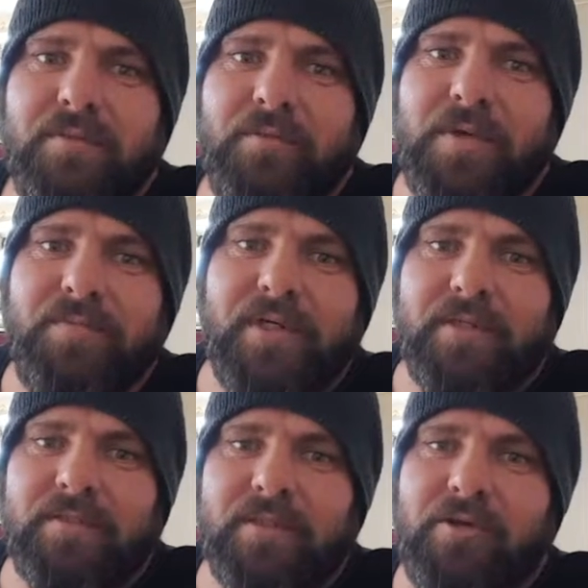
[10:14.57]
wheat
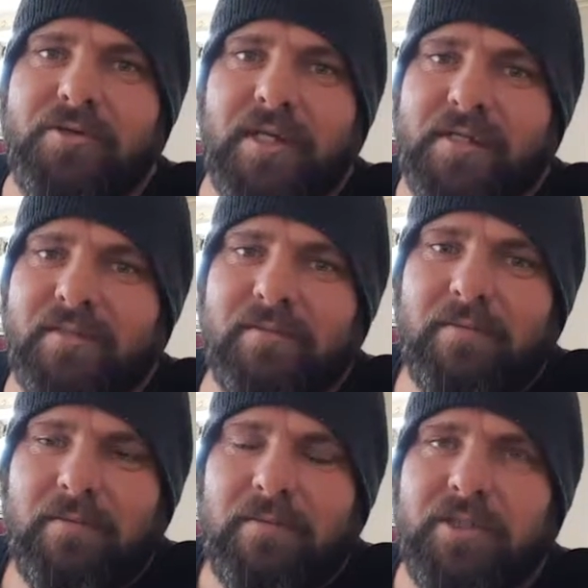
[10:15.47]
bix only and
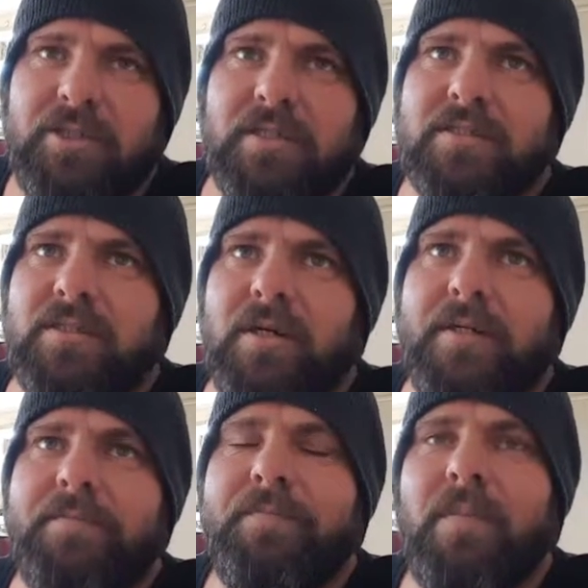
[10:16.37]
their chickens died.